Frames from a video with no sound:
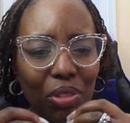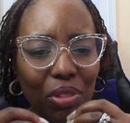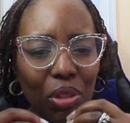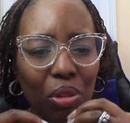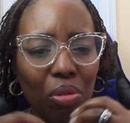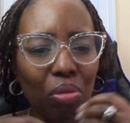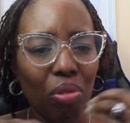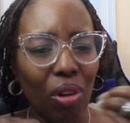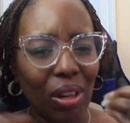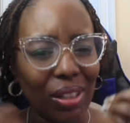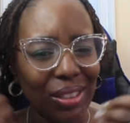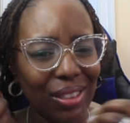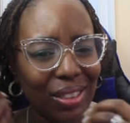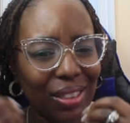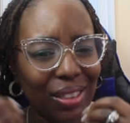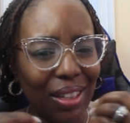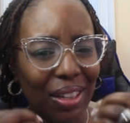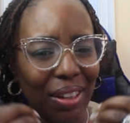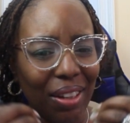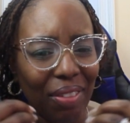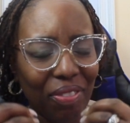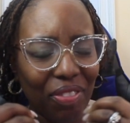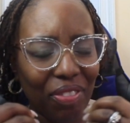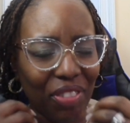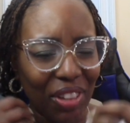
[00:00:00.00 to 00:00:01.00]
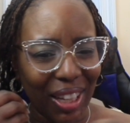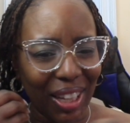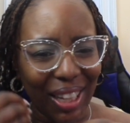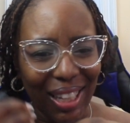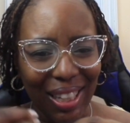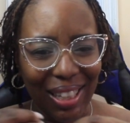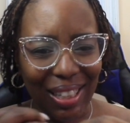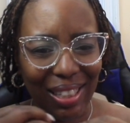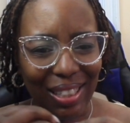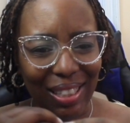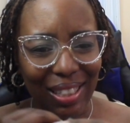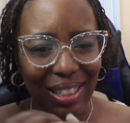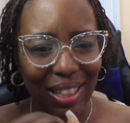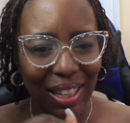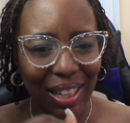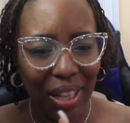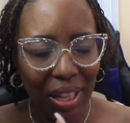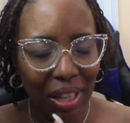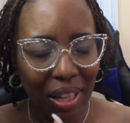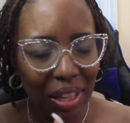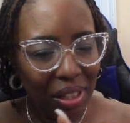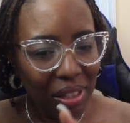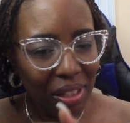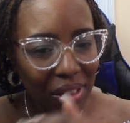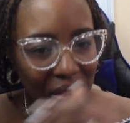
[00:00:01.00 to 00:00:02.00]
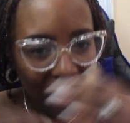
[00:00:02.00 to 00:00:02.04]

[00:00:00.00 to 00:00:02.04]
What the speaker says: crusting and flakes.